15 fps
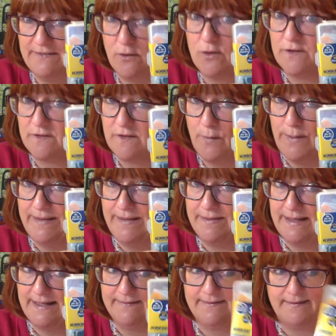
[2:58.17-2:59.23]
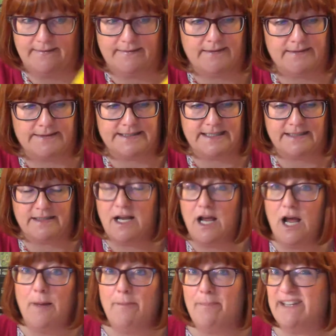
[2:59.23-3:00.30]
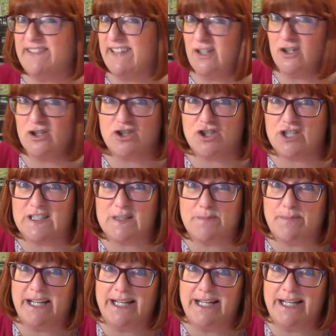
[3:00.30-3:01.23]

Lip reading: got sewing things inside it, but it could just be